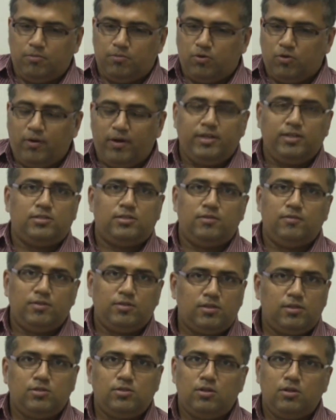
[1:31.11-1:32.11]
provide
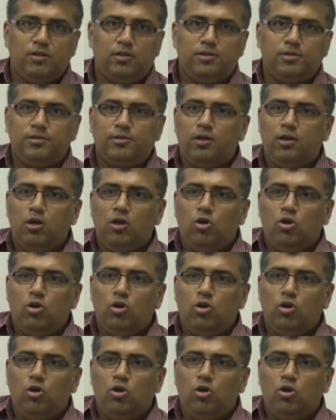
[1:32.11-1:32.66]
services on it.